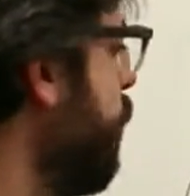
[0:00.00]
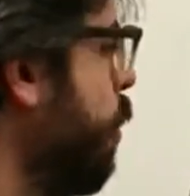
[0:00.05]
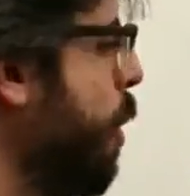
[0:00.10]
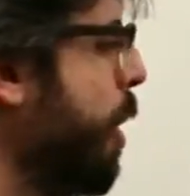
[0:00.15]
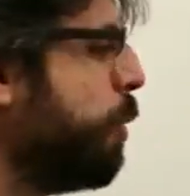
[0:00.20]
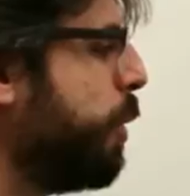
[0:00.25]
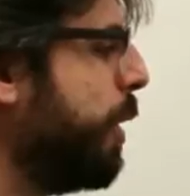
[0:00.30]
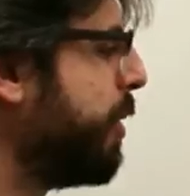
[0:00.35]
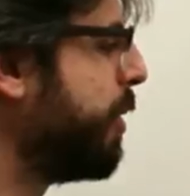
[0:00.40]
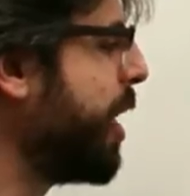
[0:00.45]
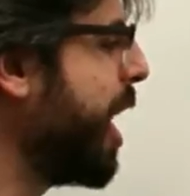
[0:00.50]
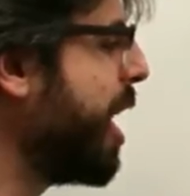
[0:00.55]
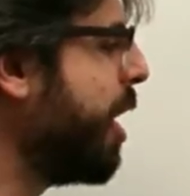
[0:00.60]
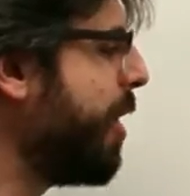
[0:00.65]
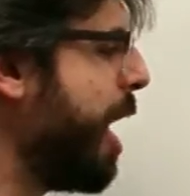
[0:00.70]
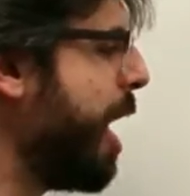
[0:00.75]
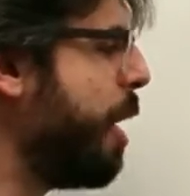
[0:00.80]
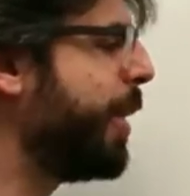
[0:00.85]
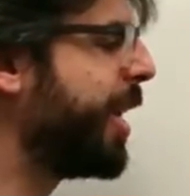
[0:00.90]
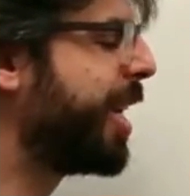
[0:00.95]
once we've said all
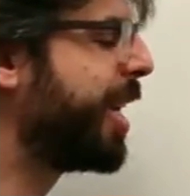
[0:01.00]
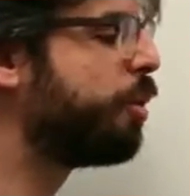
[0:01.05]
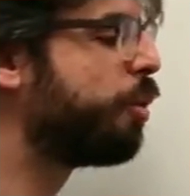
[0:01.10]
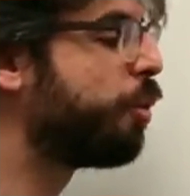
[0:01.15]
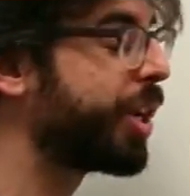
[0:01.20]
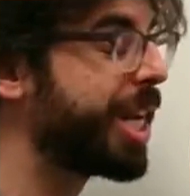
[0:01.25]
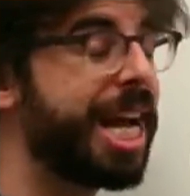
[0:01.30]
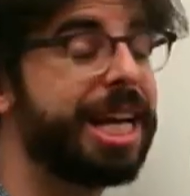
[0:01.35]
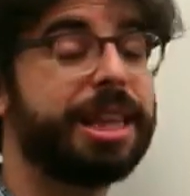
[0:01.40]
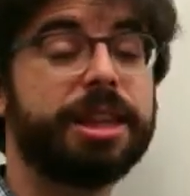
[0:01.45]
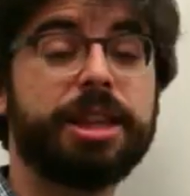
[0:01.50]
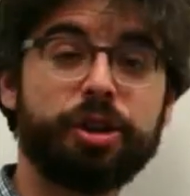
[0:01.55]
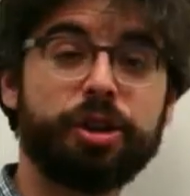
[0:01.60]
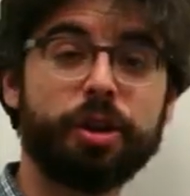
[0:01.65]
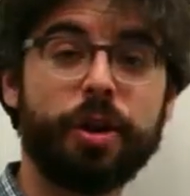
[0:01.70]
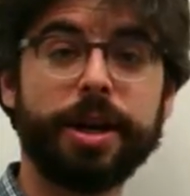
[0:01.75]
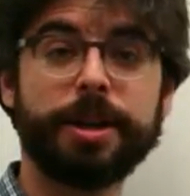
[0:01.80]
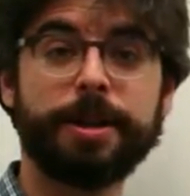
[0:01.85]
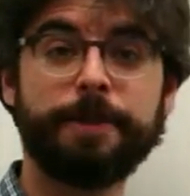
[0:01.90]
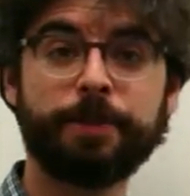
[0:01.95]
that, we can create the
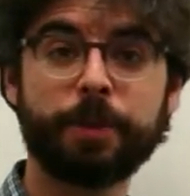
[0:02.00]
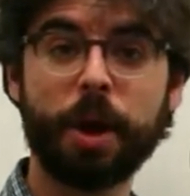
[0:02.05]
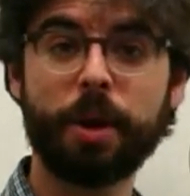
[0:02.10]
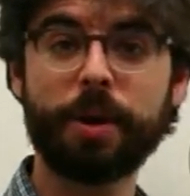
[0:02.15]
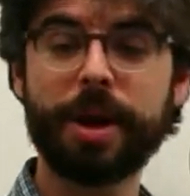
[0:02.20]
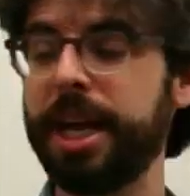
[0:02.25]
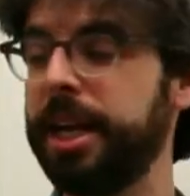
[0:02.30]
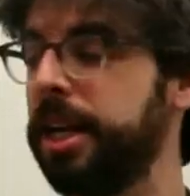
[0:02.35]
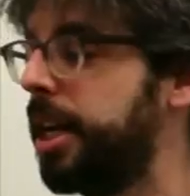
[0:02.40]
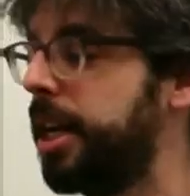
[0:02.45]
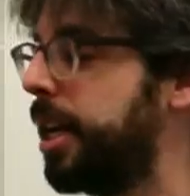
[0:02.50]
joint. Okay,